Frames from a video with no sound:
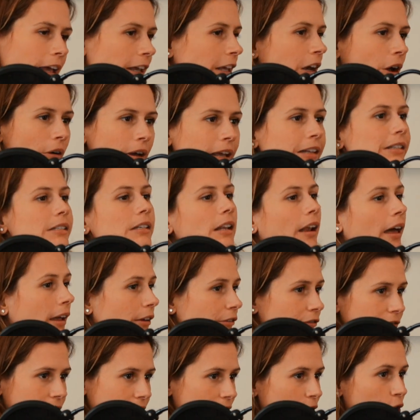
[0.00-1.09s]
you know, it's
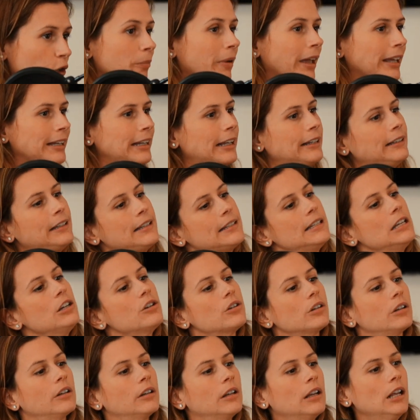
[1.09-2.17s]
life. You made that
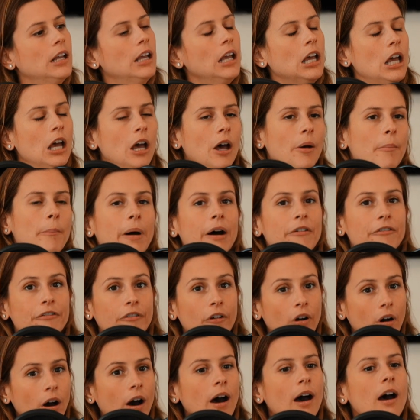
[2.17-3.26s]
decision. But
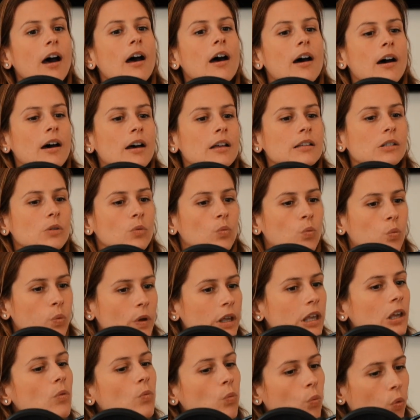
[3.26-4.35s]
for us,
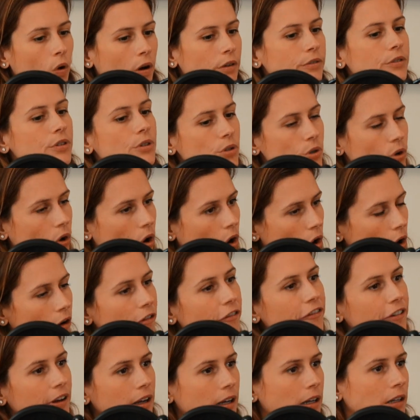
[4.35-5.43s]
we want to
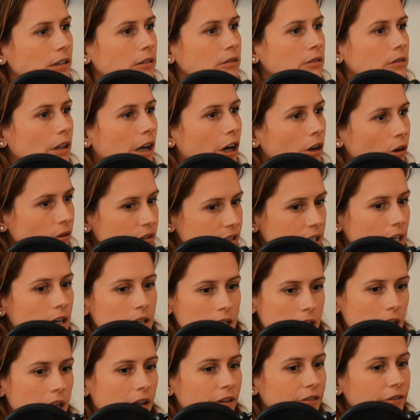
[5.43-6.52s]
offer an
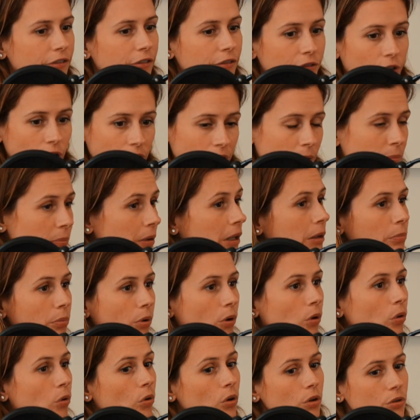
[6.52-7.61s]
alternative for the
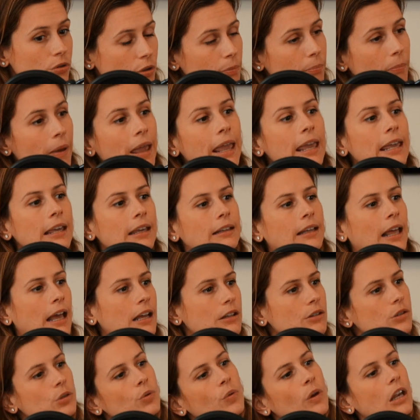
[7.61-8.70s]
people to make that
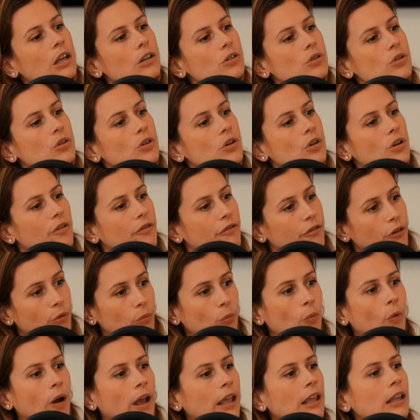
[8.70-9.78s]
switch
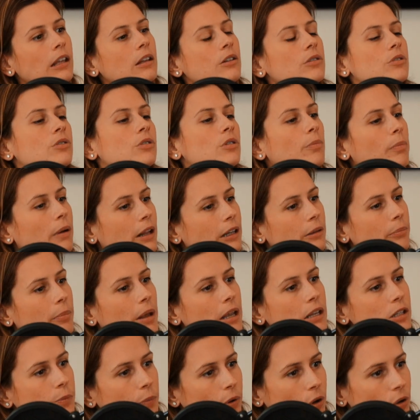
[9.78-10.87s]
from whey to
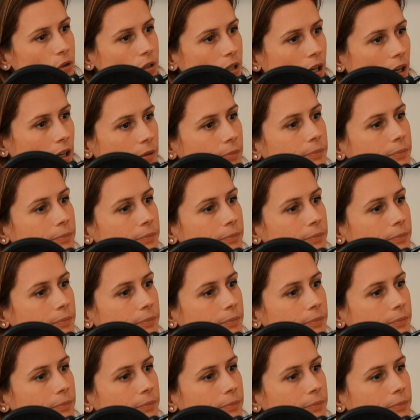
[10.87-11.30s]
plant-based protein.